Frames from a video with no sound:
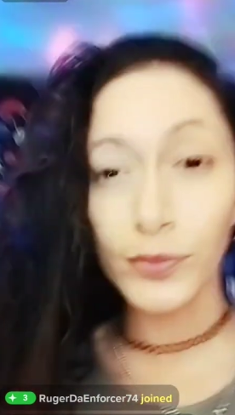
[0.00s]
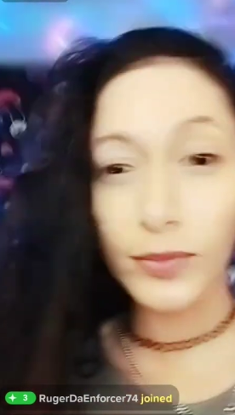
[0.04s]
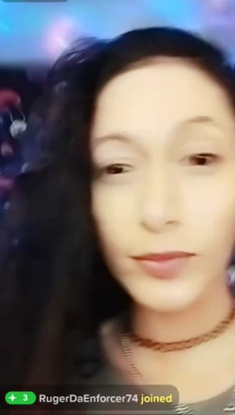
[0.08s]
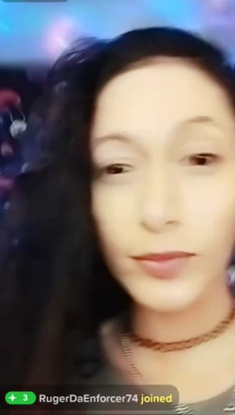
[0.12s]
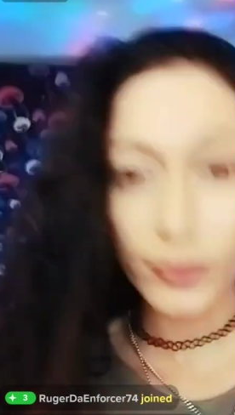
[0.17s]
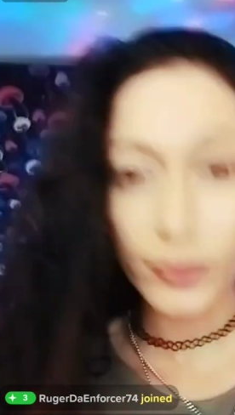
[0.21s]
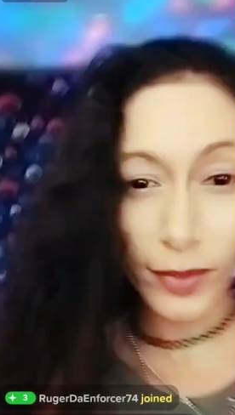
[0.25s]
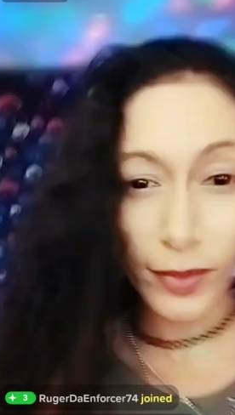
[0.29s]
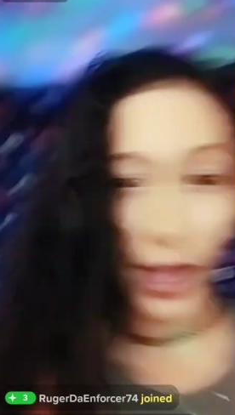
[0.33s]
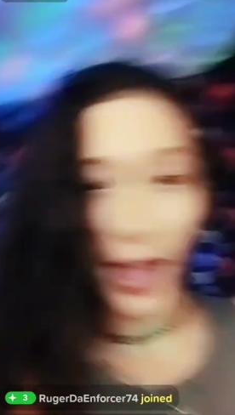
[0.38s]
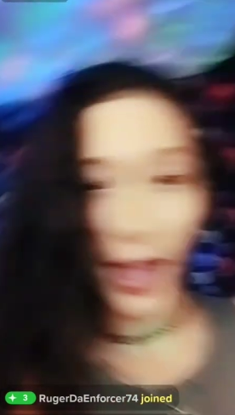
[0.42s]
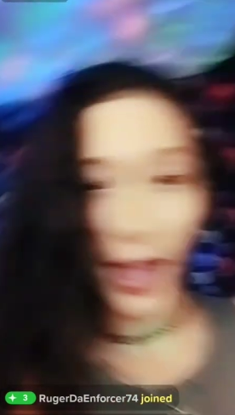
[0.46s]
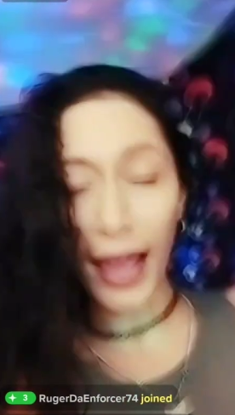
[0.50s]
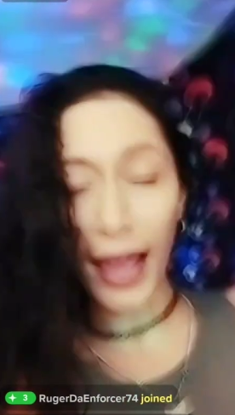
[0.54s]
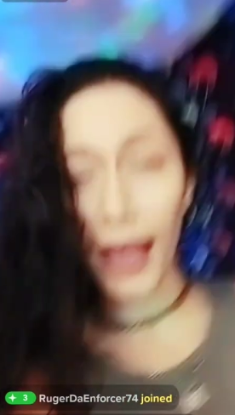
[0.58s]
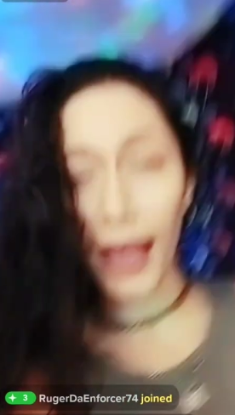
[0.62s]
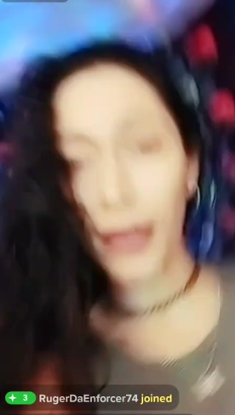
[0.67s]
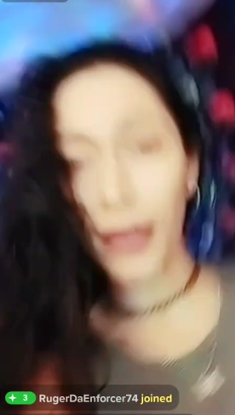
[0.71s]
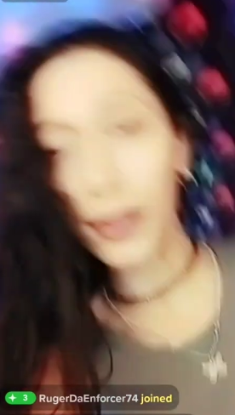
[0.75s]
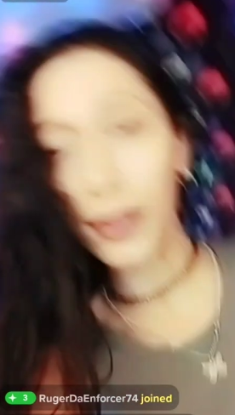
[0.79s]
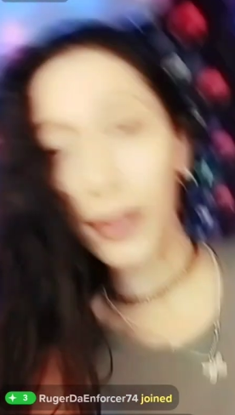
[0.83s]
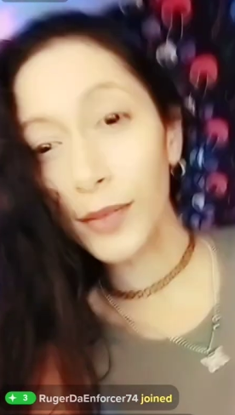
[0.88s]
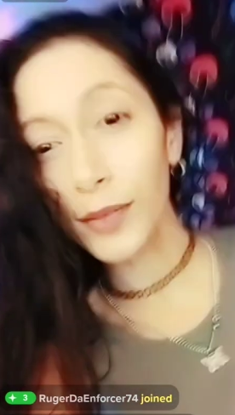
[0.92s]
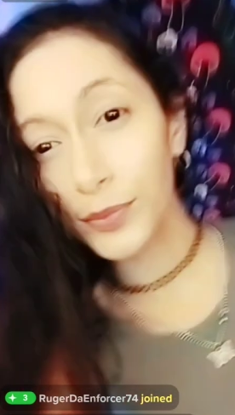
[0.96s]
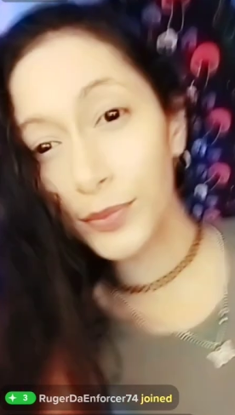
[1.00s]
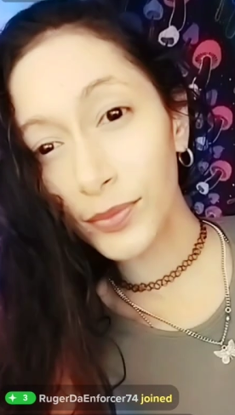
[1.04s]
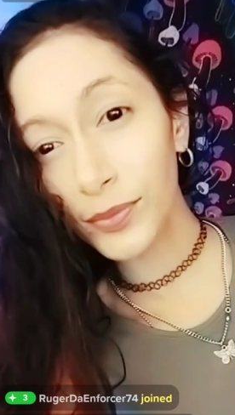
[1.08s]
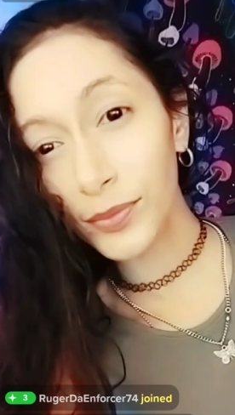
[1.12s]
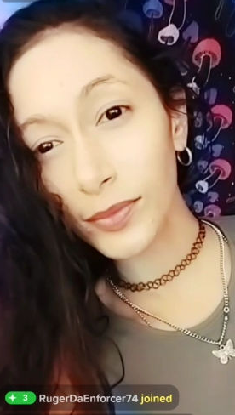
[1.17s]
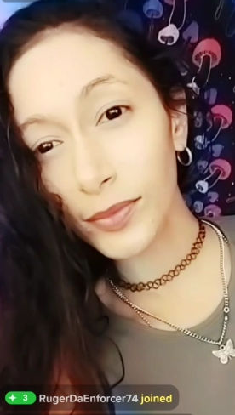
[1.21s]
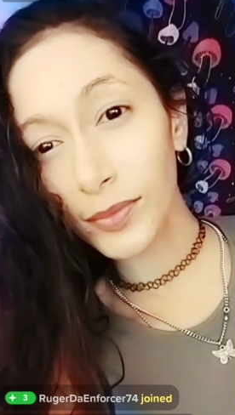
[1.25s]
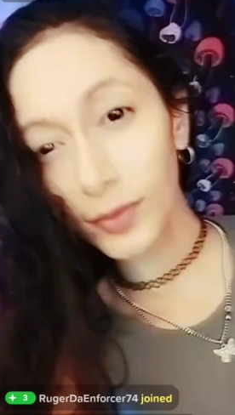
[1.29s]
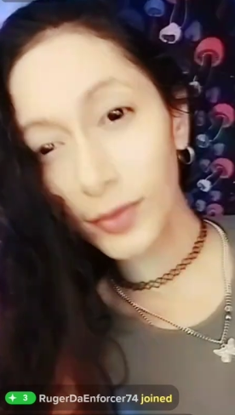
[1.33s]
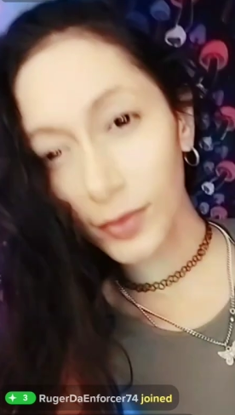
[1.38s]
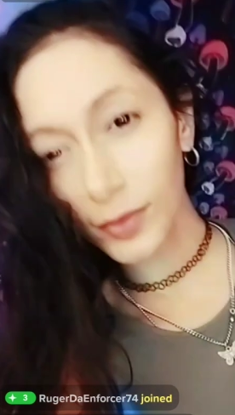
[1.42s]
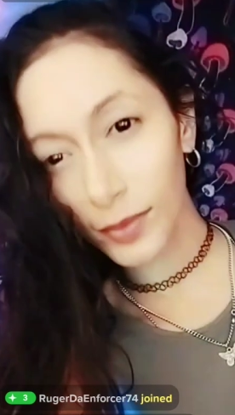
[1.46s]
and
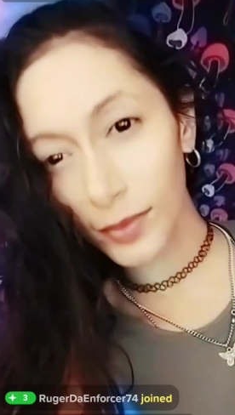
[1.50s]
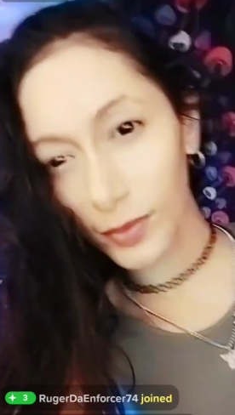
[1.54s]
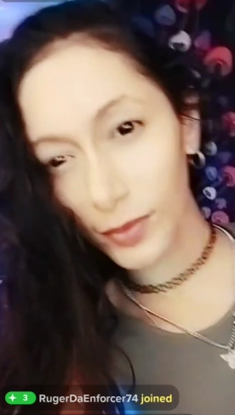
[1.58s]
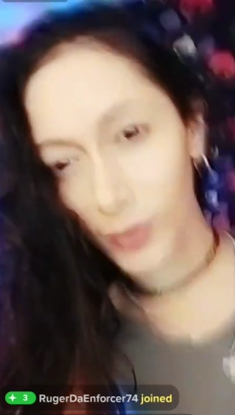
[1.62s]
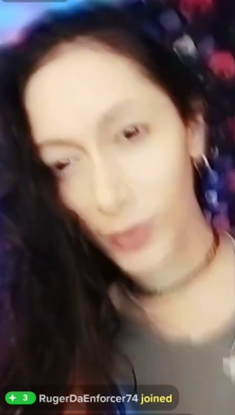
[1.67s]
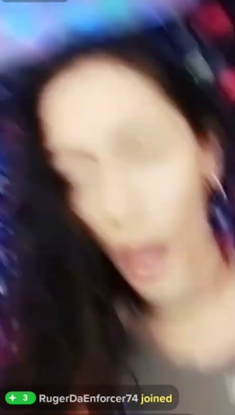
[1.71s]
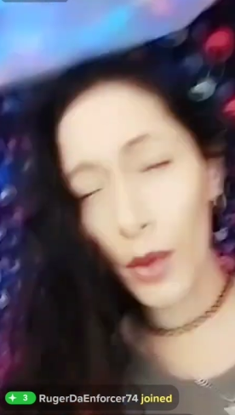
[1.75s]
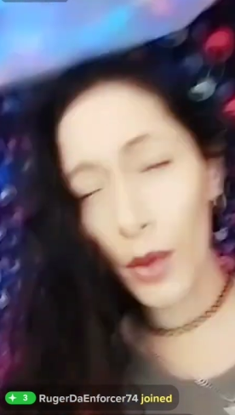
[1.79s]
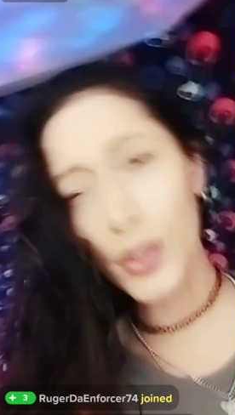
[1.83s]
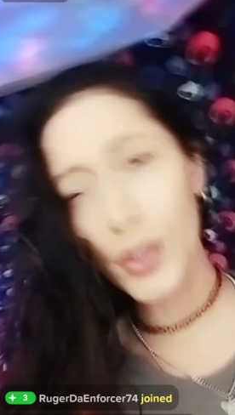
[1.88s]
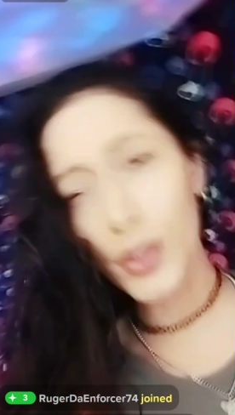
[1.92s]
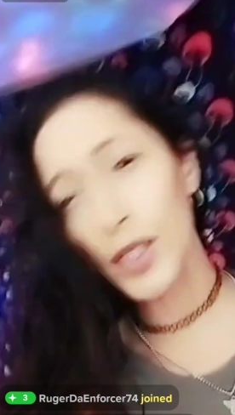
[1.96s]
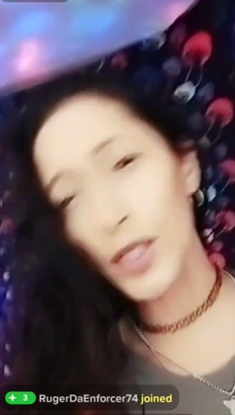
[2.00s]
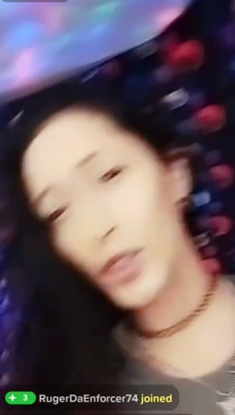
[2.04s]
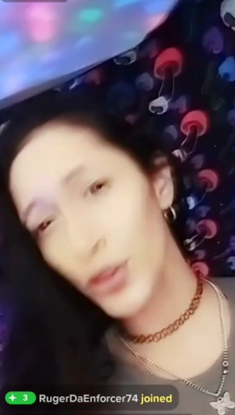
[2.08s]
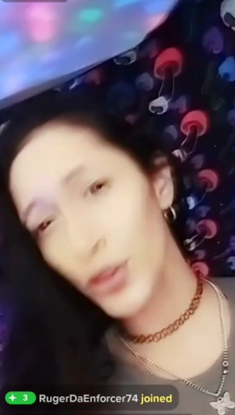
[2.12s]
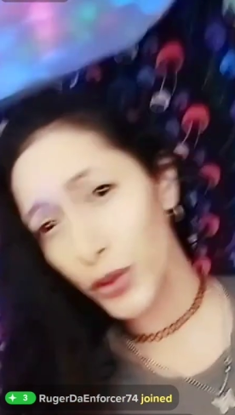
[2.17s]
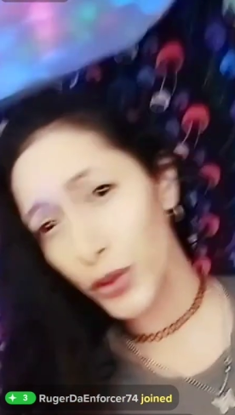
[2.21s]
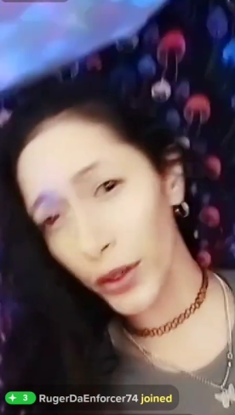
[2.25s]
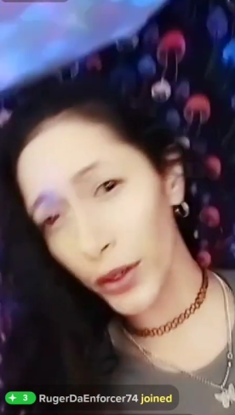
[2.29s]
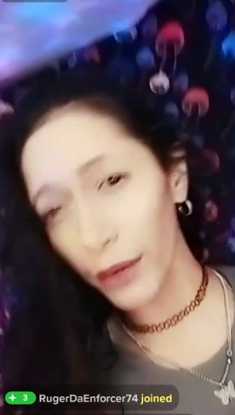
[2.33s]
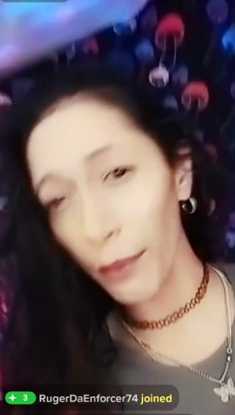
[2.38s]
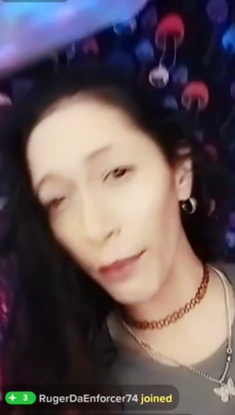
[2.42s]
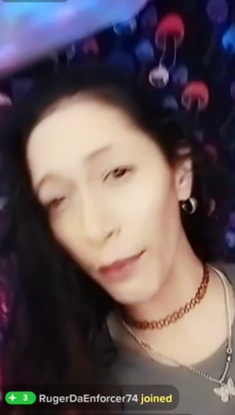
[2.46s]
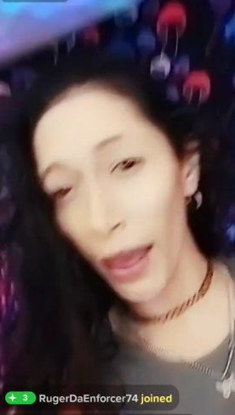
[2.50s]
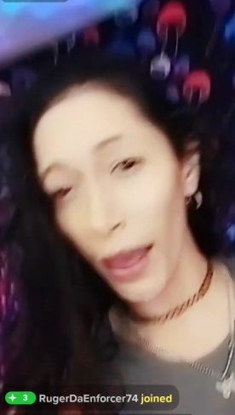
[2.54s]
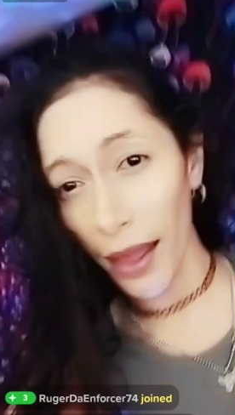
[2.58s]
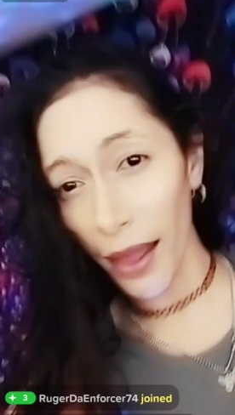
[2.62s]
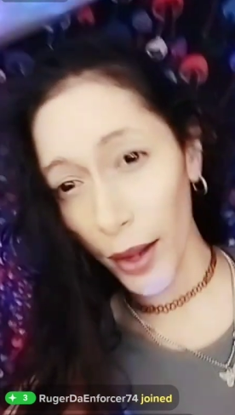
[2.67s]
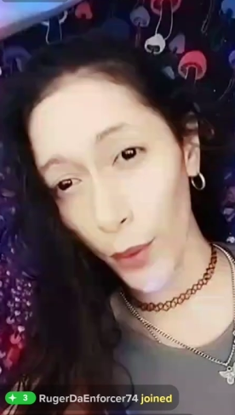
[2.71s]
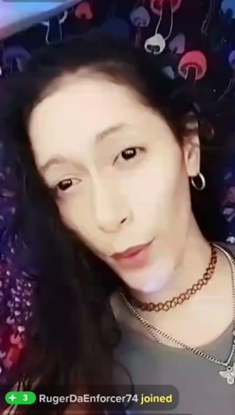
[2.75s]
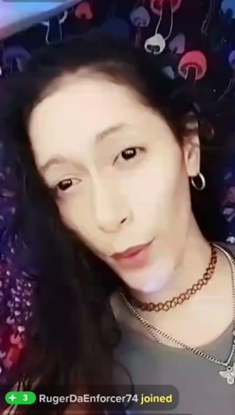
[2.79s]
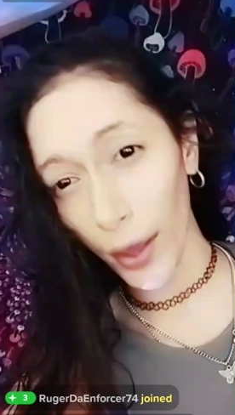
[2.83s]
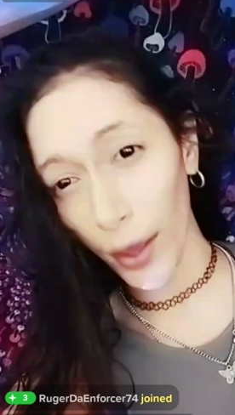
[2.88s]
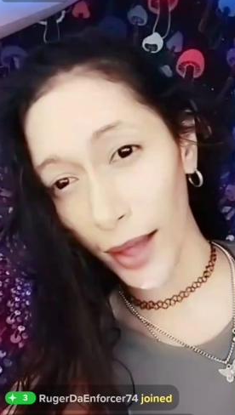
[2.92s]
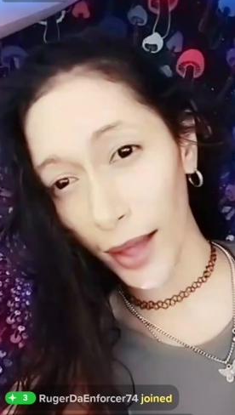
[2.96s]
I was gonna stream
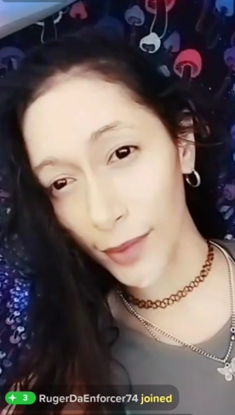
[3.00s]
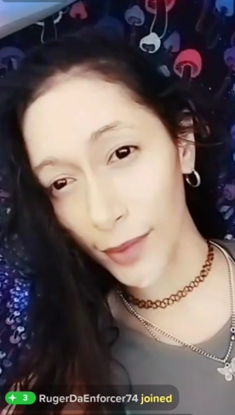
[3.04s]
anyway.